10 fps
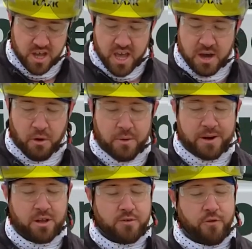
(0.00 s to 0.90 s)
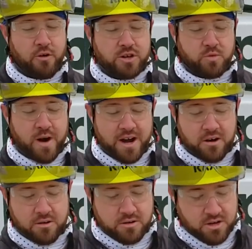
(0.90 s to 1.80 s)
And what we want to look for is
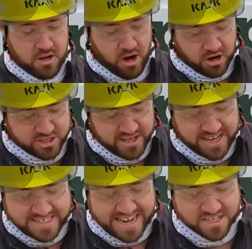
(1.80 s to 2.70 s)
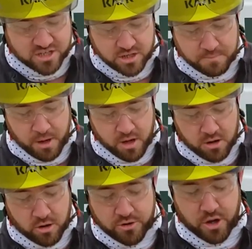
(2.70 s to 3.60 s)
where our sling attaches to the ball
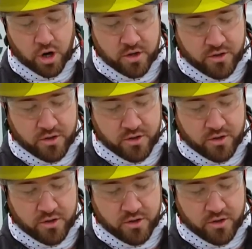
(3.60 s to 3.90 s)
or the hook of the